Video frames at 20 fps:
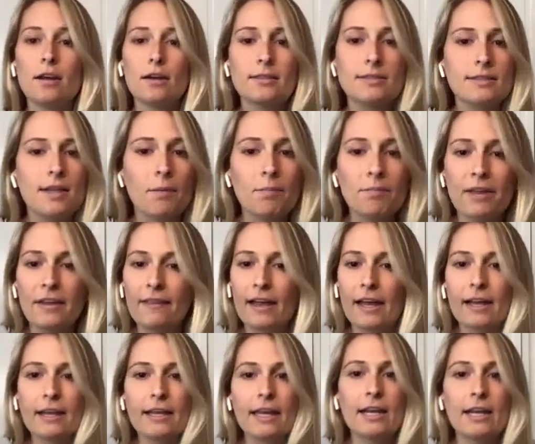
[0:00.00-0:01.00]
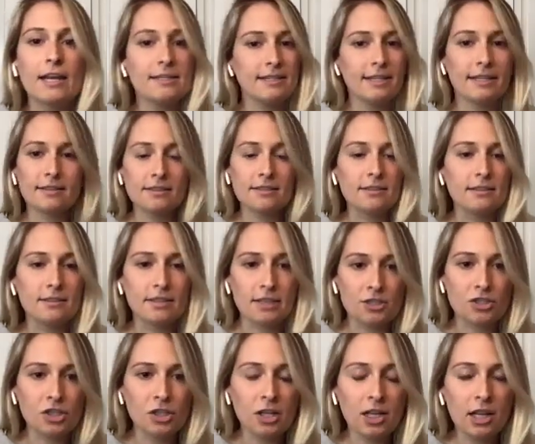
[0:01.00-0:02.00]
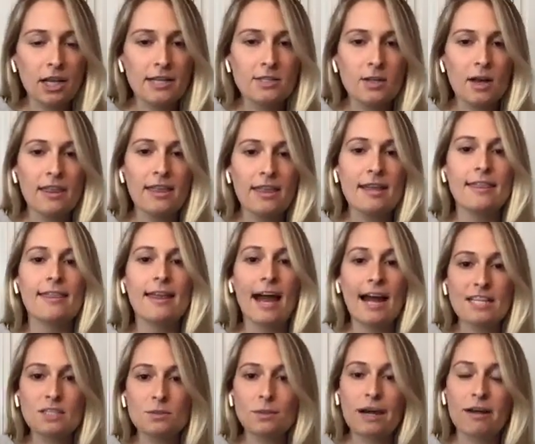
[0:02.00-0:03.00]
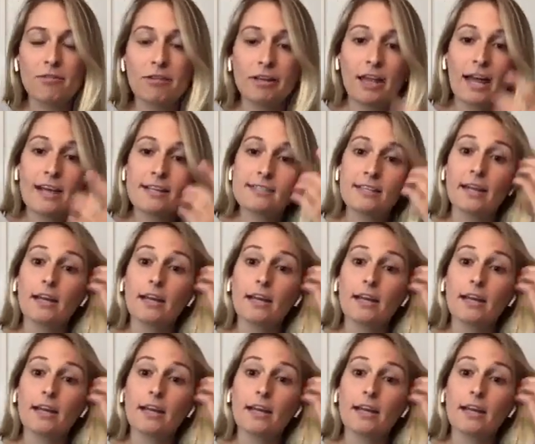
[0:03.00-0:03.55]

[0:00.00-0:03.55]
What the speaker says: something that can exist digitally. So I think that's when I realized